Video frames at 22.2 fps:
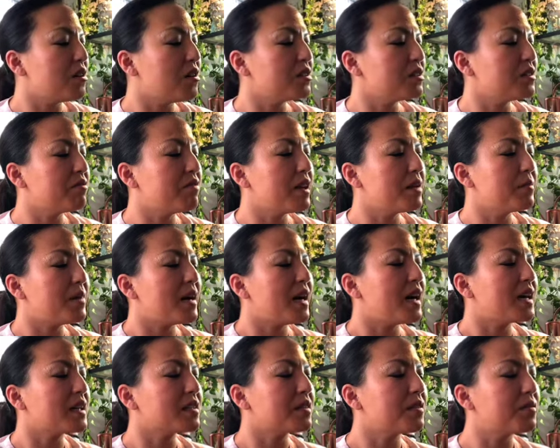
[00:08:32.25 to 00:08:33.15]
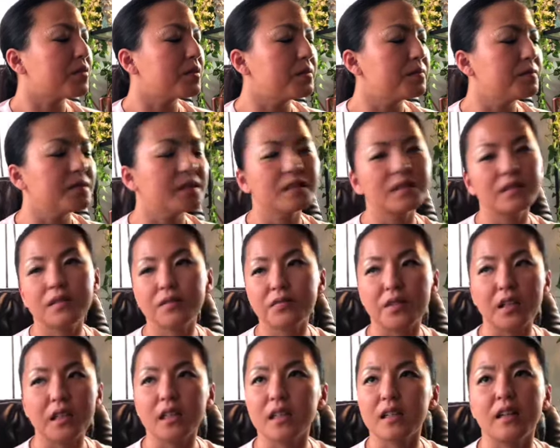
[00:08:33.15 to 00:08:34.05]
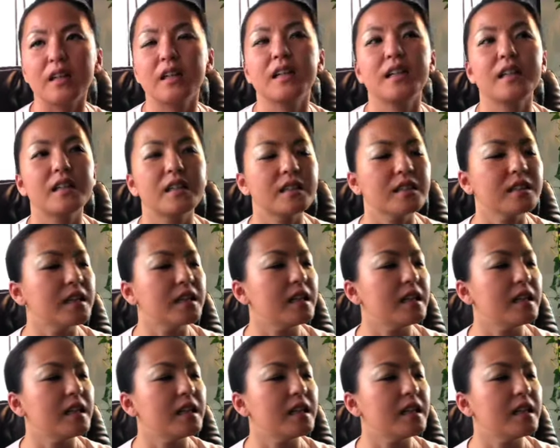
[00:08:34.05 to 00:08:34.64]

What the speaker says: on the way back from running an errand,